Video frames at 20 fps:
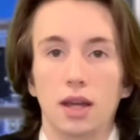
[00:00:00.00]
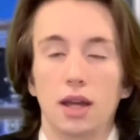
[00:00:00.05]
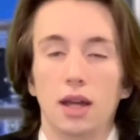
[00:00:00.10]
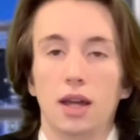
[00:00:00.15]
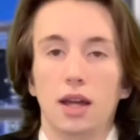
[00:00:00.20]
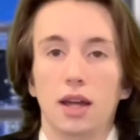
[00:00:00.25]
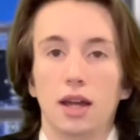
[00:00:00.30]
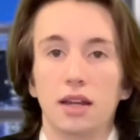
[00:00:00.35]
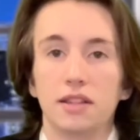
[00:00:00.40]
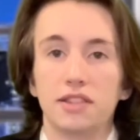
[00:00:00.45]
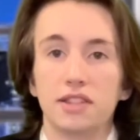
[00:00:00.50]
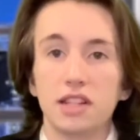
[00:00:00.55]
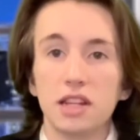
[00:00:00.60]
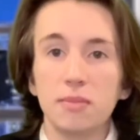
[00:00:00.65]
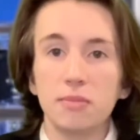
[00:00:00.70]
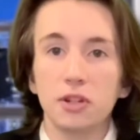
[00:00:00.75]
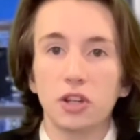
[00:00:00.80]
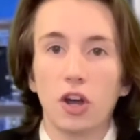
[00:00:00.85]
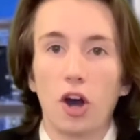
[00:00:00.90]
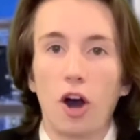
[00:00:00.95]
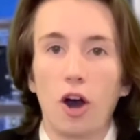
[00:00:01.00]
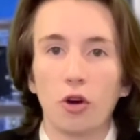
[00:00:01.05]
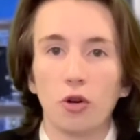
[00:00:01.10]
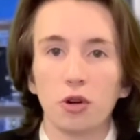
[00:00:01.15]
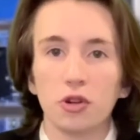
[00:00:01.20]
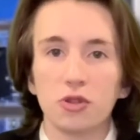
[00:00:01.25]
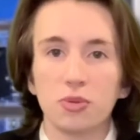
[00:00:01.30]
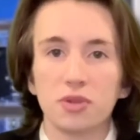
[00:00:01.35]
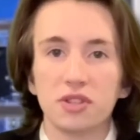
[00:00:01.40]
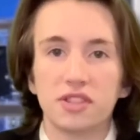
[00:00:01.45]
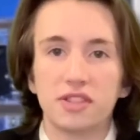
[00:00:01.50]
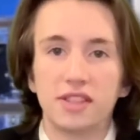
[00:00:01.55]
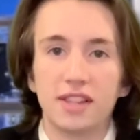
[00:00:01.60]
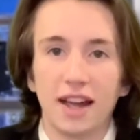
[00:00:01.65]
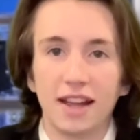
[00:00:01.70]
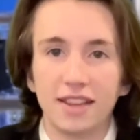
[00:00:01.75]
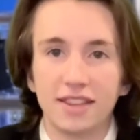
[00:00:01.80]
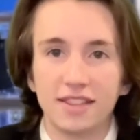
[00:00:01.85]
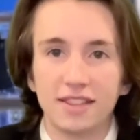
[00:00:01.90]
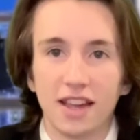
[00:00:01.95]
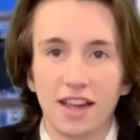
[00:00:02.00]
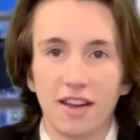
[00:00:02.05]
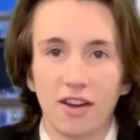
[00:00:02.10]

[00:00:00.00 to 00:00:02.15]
It seemed Congress was dead set